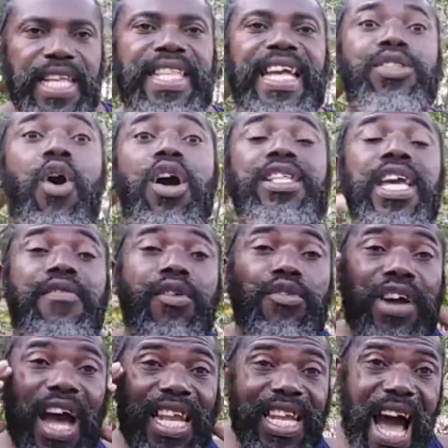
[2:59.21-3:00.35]
They don't even
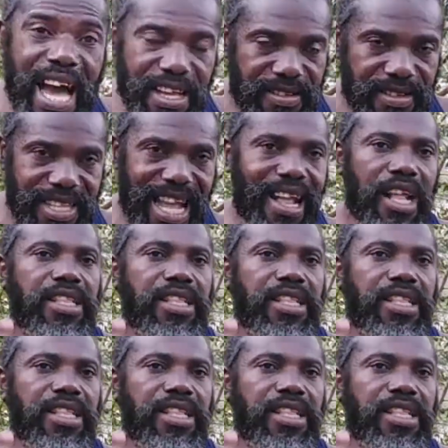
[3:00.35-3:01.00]
realize that a